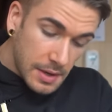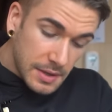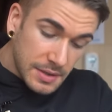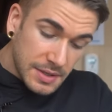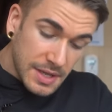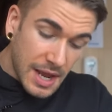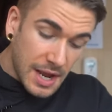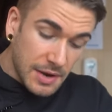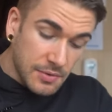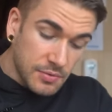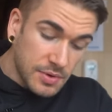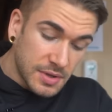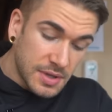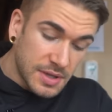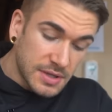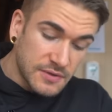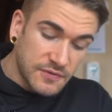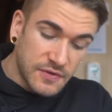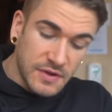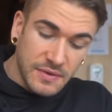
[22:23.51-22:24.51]
Yeah, I really
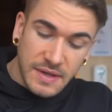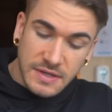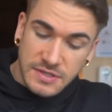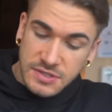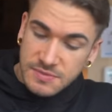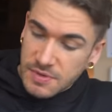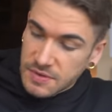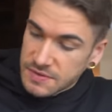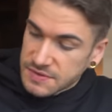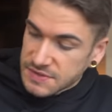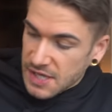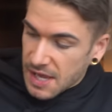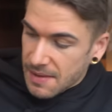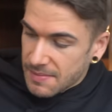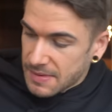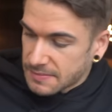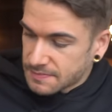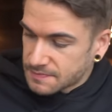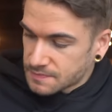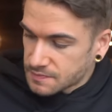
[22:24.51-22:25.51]
like the flavor of that smoked
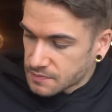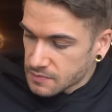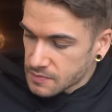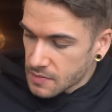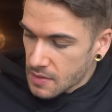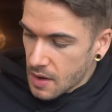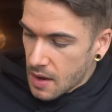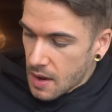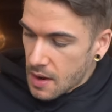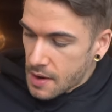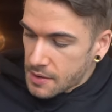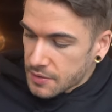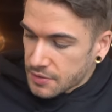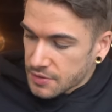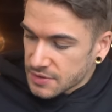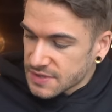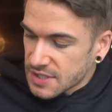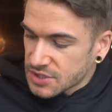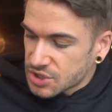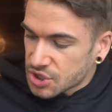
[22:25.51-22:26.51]
salmon.
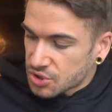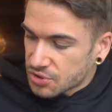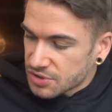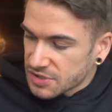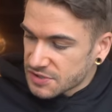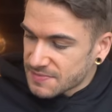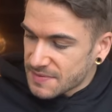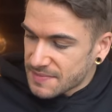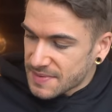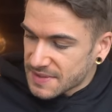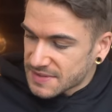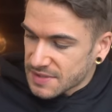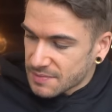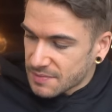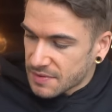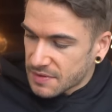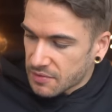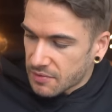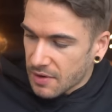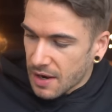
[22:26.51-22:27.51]
There's actually crispy bits in
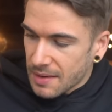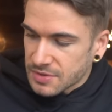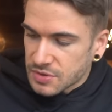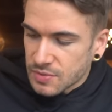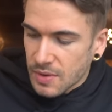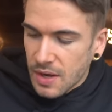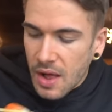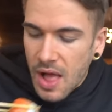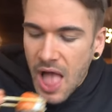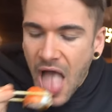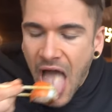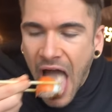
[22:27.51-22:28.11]
with the crab as well.